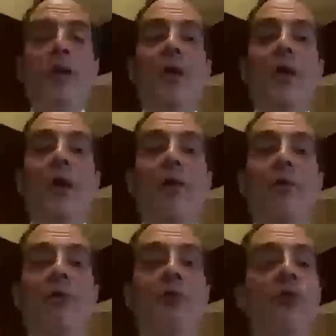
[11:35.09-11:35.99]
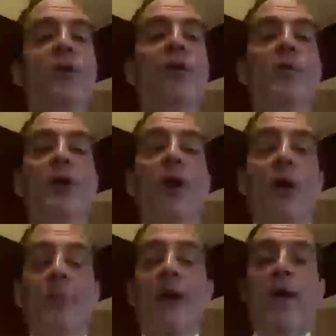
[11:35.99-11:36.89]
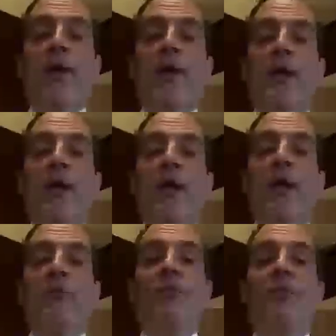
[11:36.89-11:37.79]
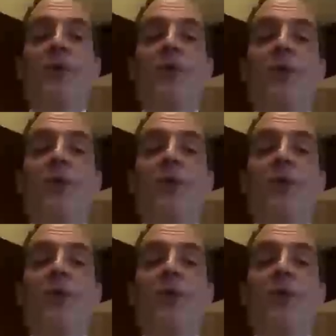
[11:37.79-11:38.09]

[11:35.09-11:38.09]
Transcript: and we certainly don't want our panic and fear